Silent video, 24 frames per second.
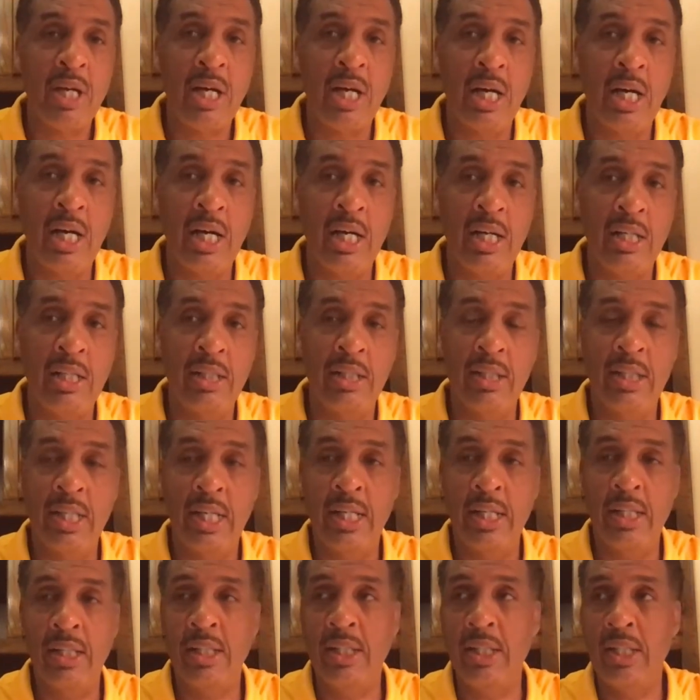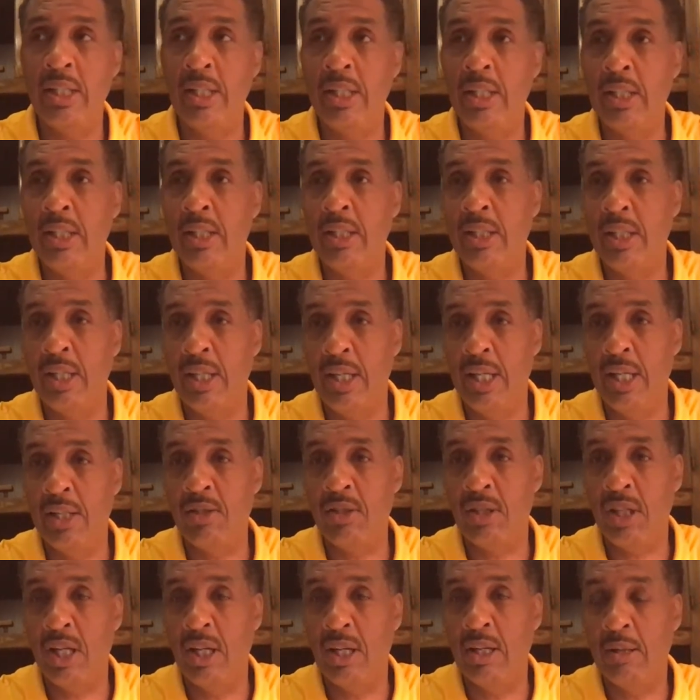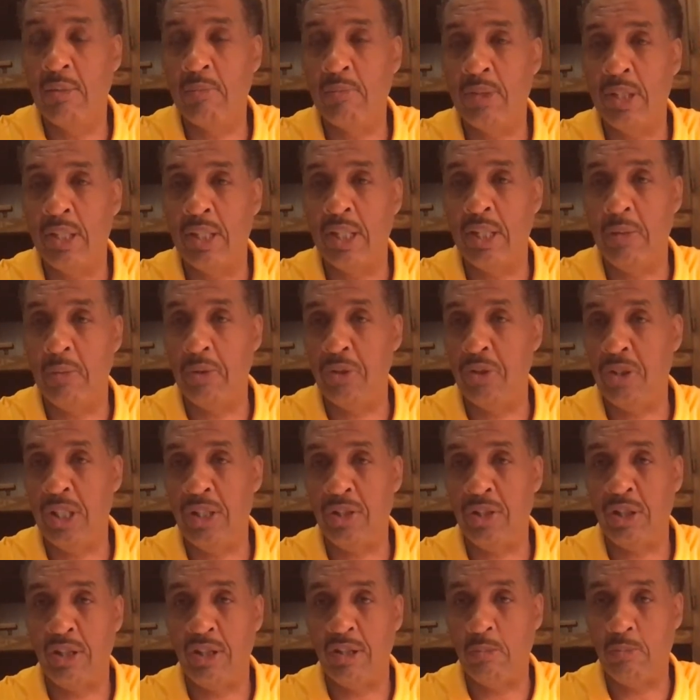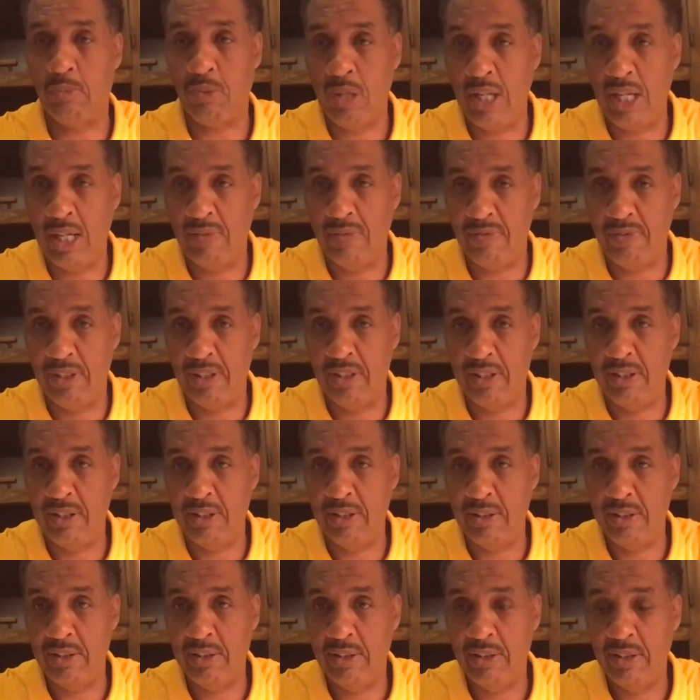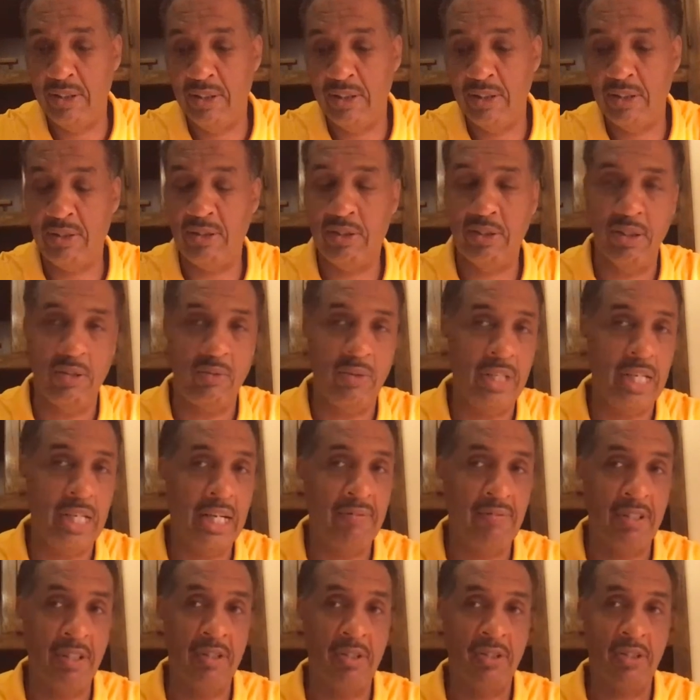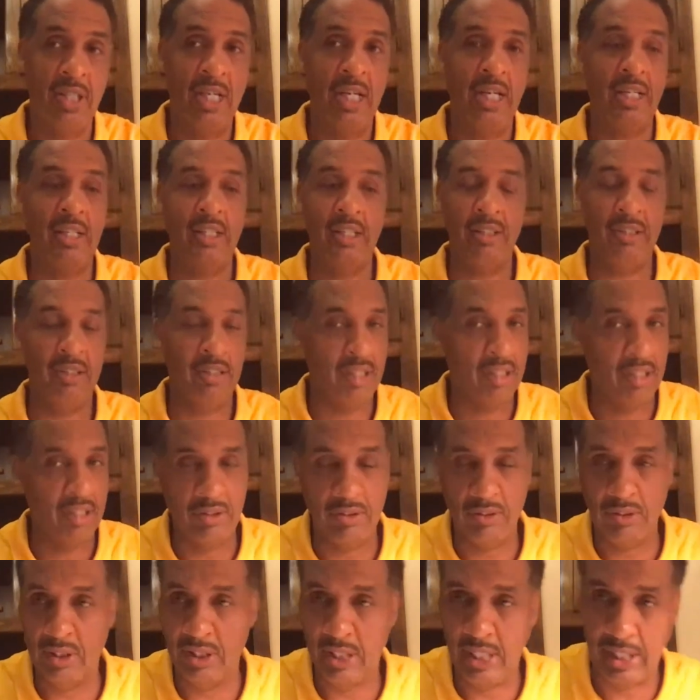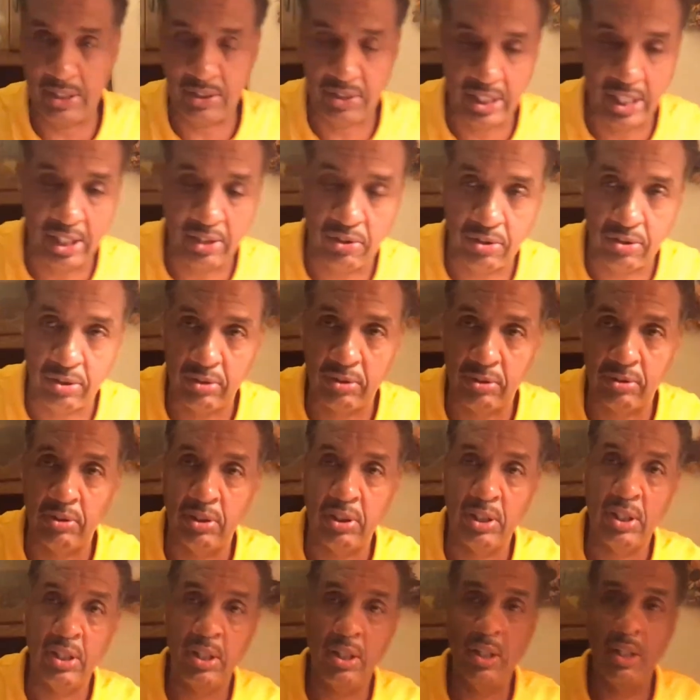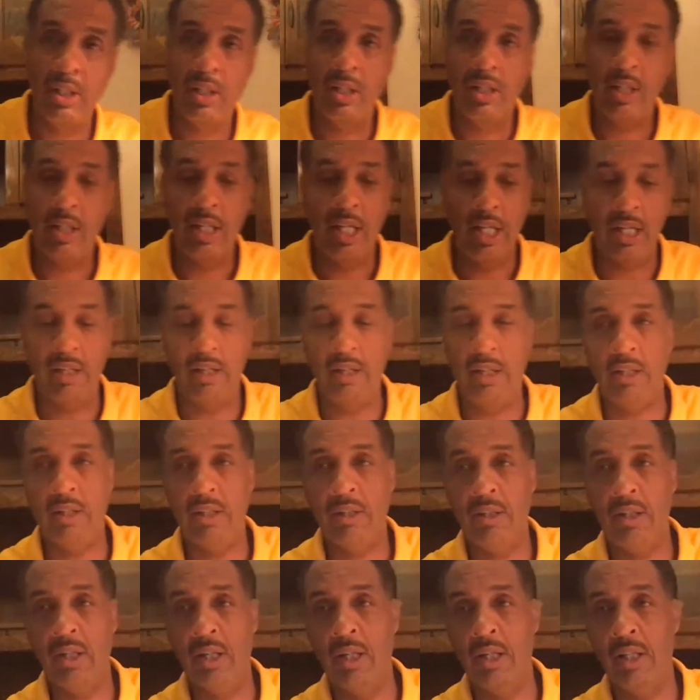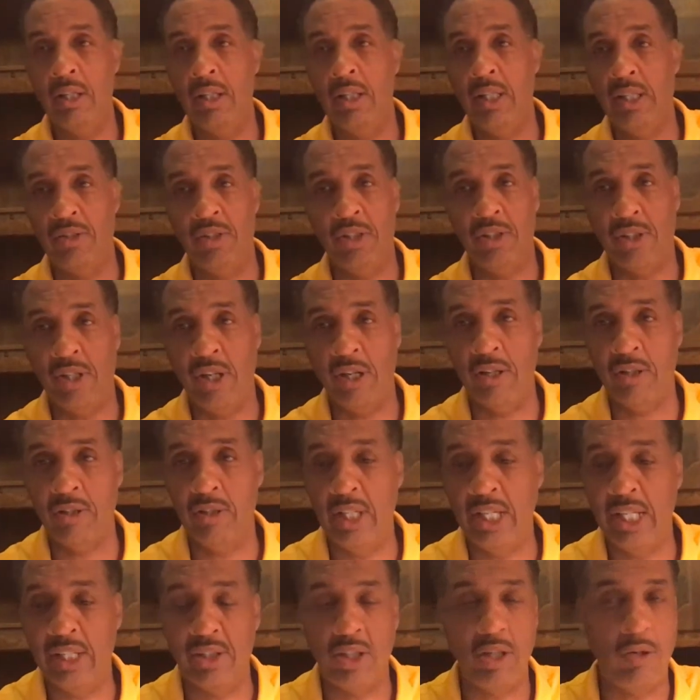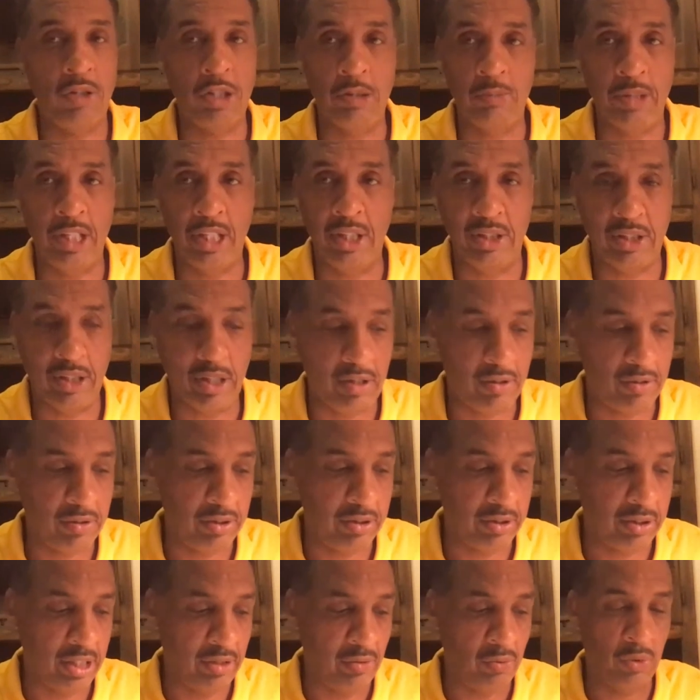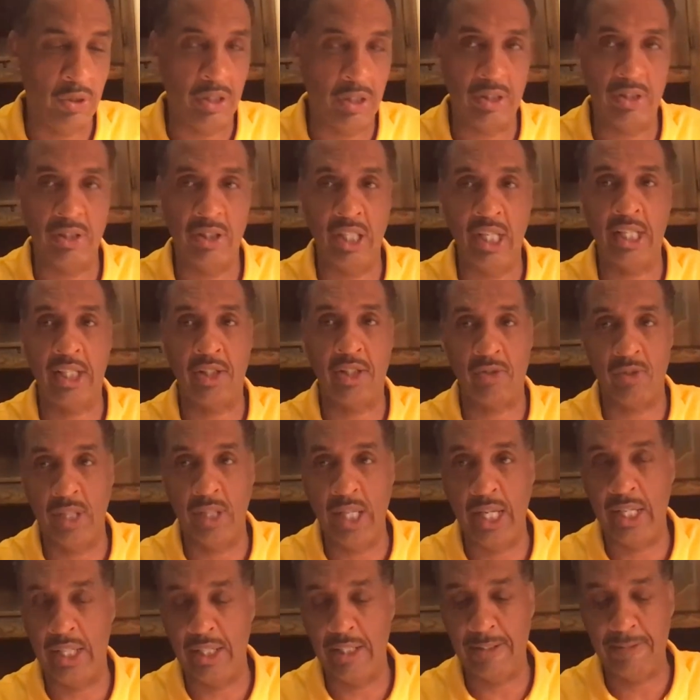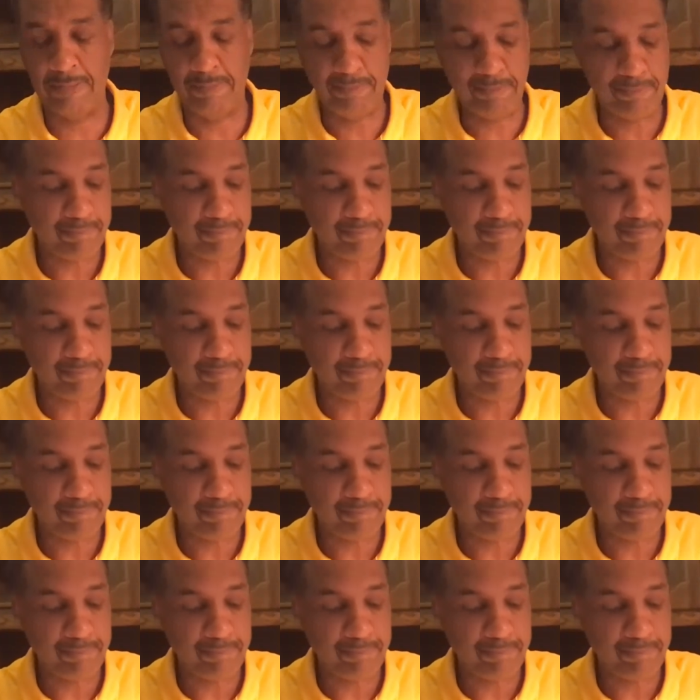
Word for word: uh, and then the Islam think he was just another prophet. So we have to understand that no, that's not true. He uh, is eternal, has always been eternal. He was not created.